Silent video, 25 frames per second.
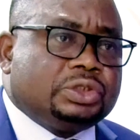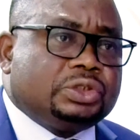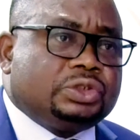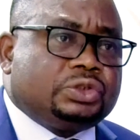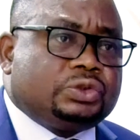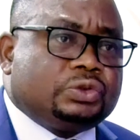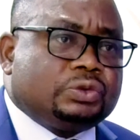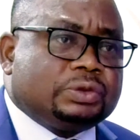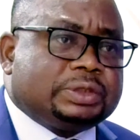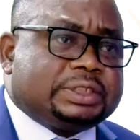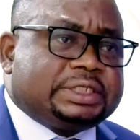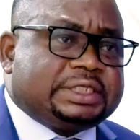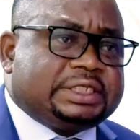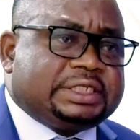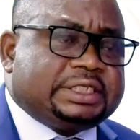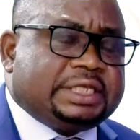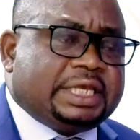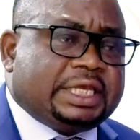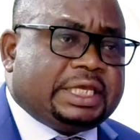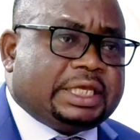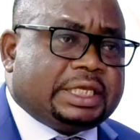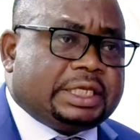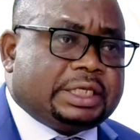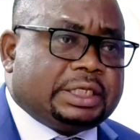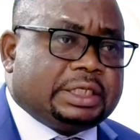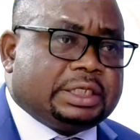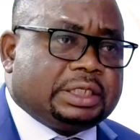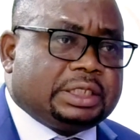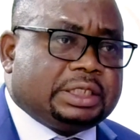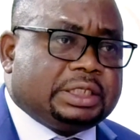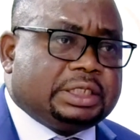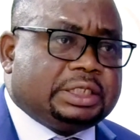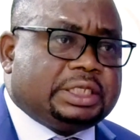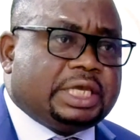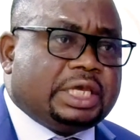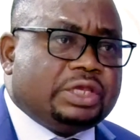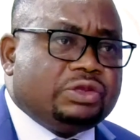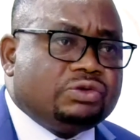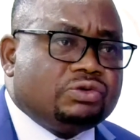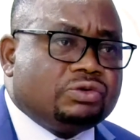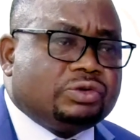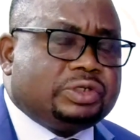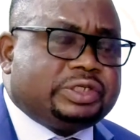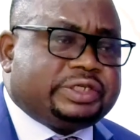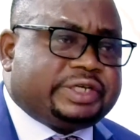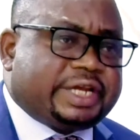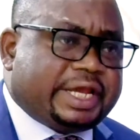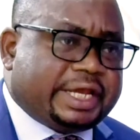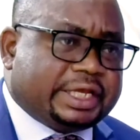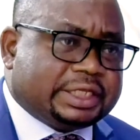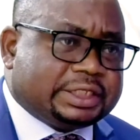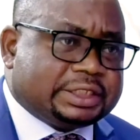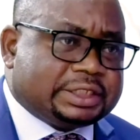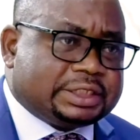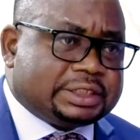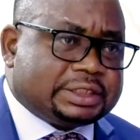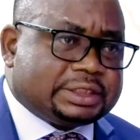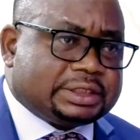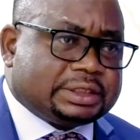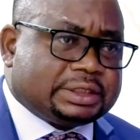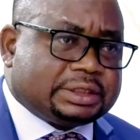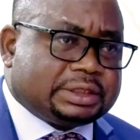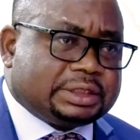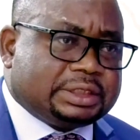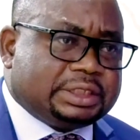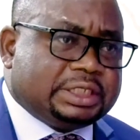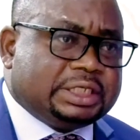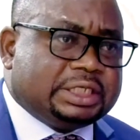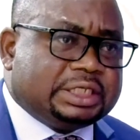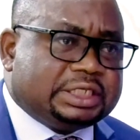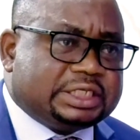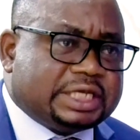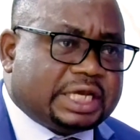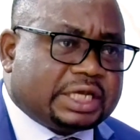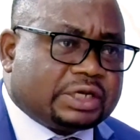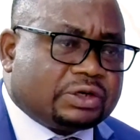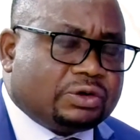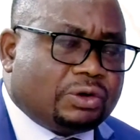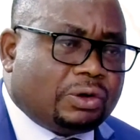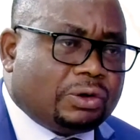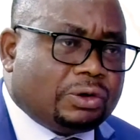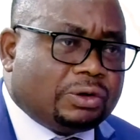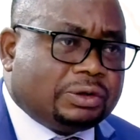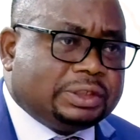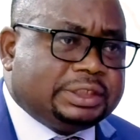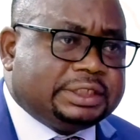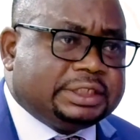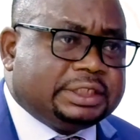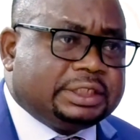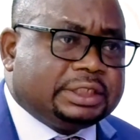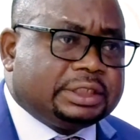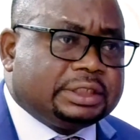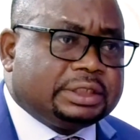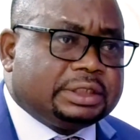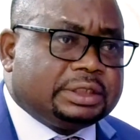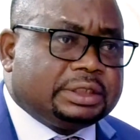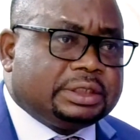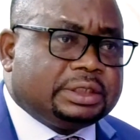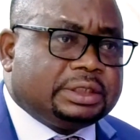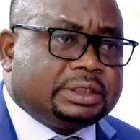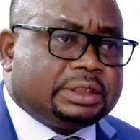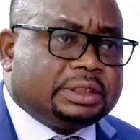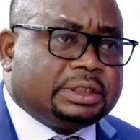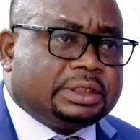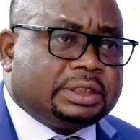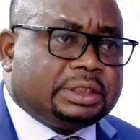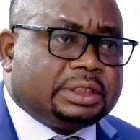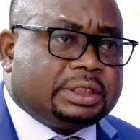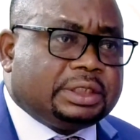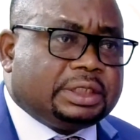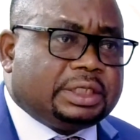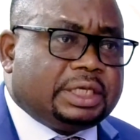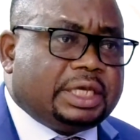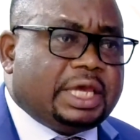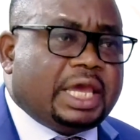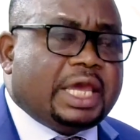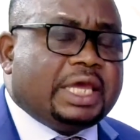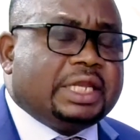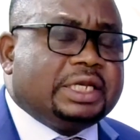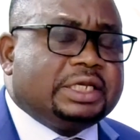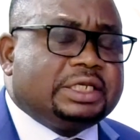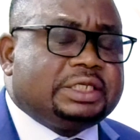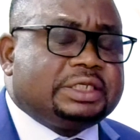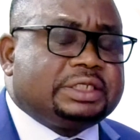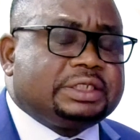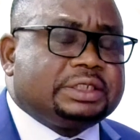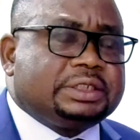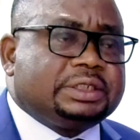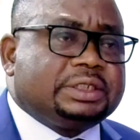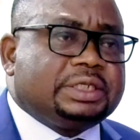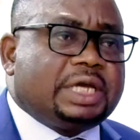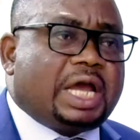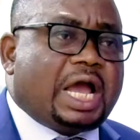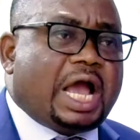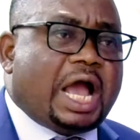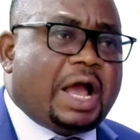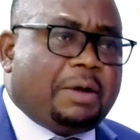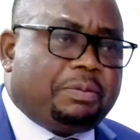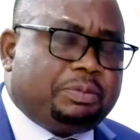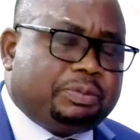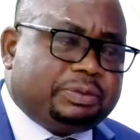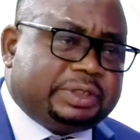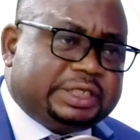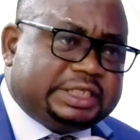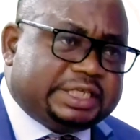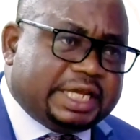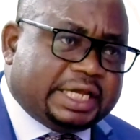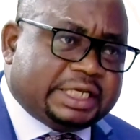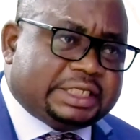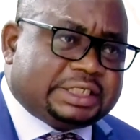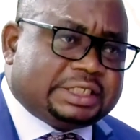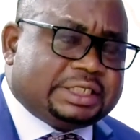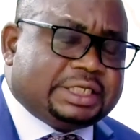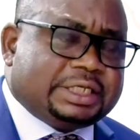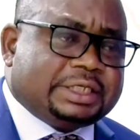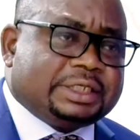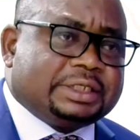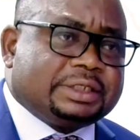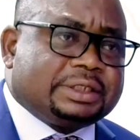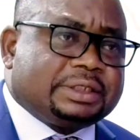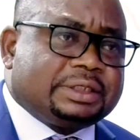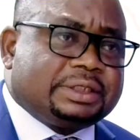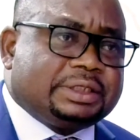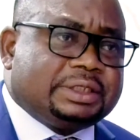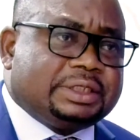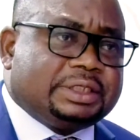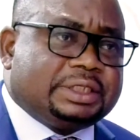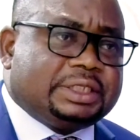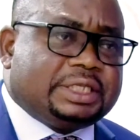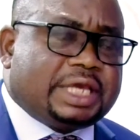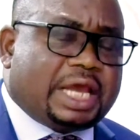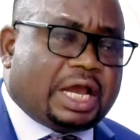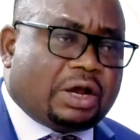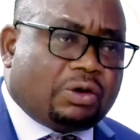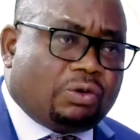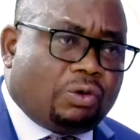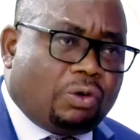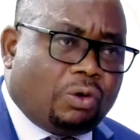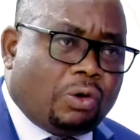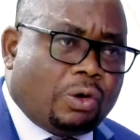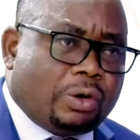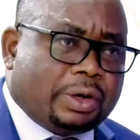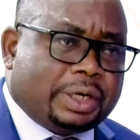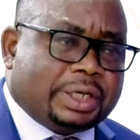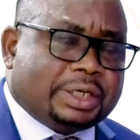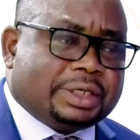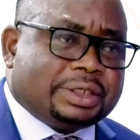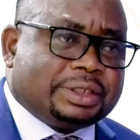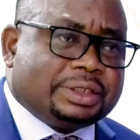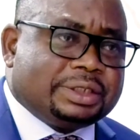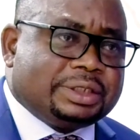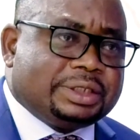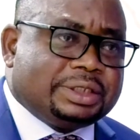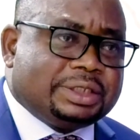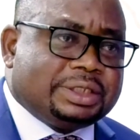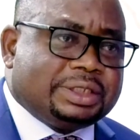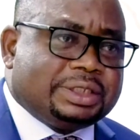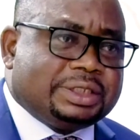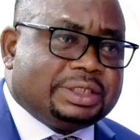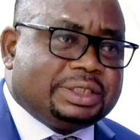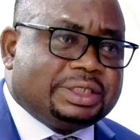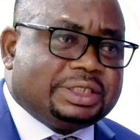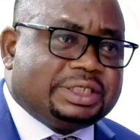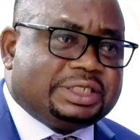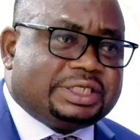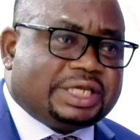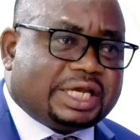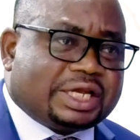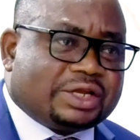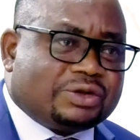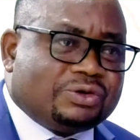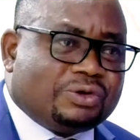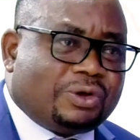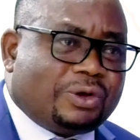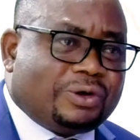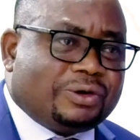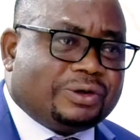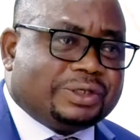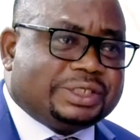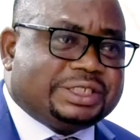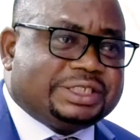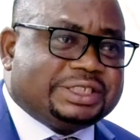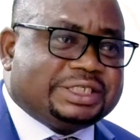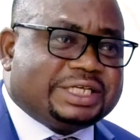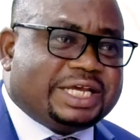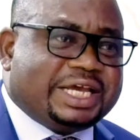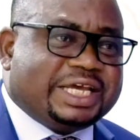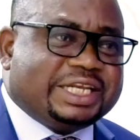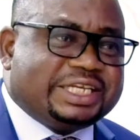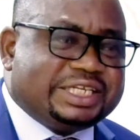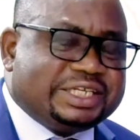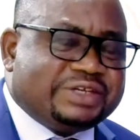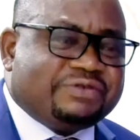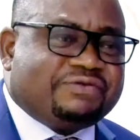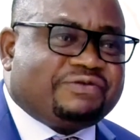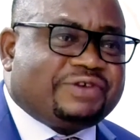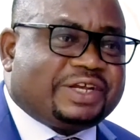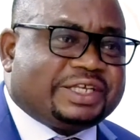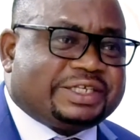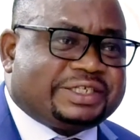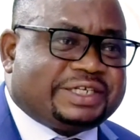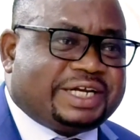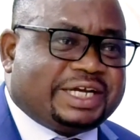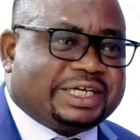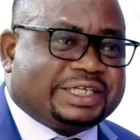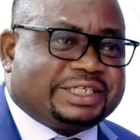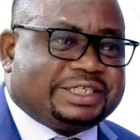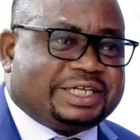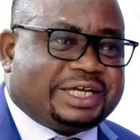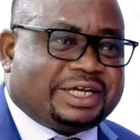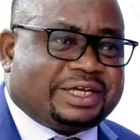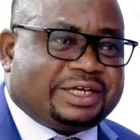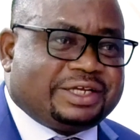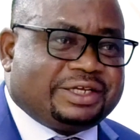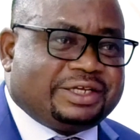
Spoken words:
to see the new trends in technology and updating their own technology and infrastructure,